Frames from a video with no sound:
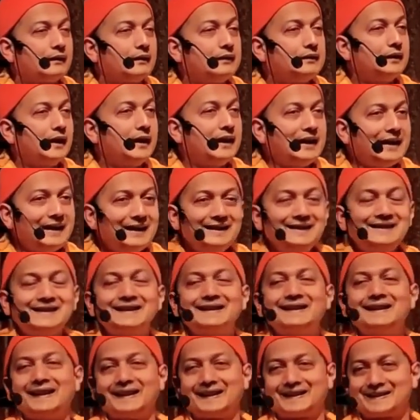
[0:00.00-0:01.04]
The
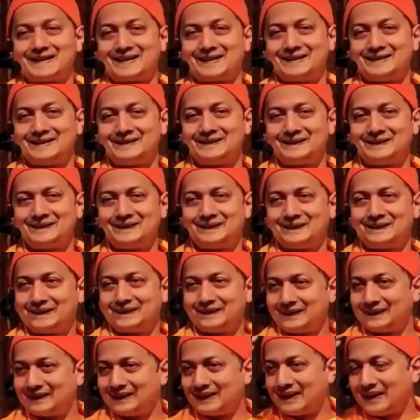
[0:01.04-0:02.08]
intellect,
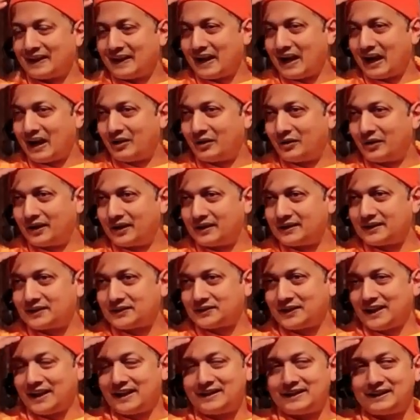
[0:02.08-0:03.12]
our
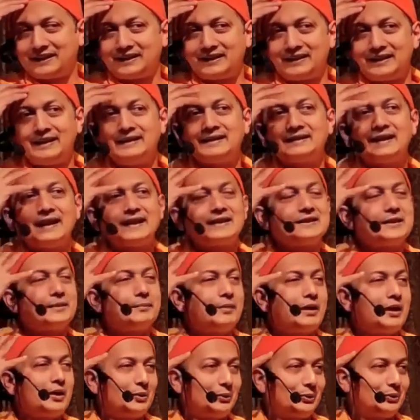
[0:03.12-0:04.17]
understanding, is like the
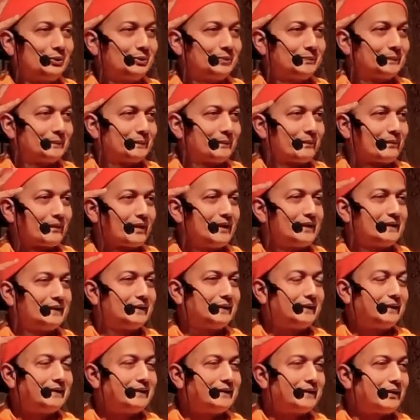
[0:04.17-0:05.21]
mahout, is
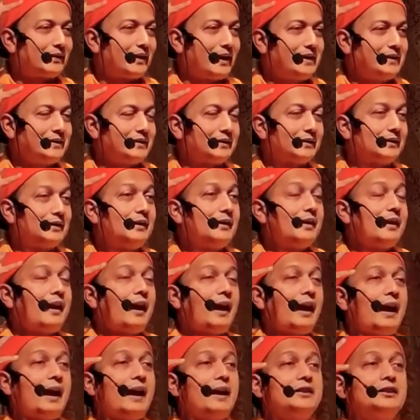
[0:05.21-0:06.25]
a rider.
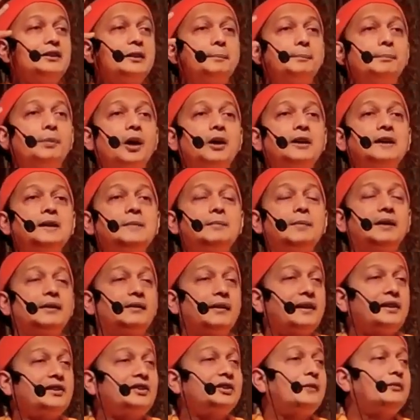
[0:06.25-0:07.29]
And the
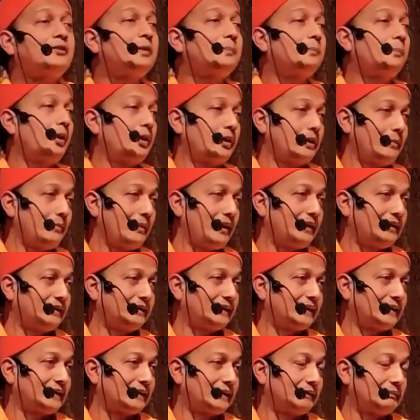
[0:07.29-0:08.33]
rest of the body-mind
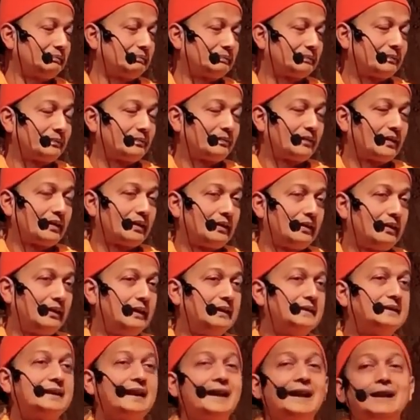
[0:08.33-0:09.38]
system
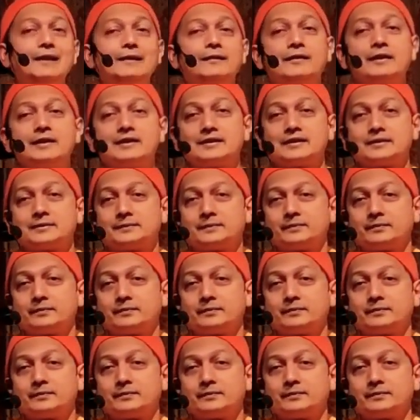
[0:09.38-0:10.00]
is the elephant.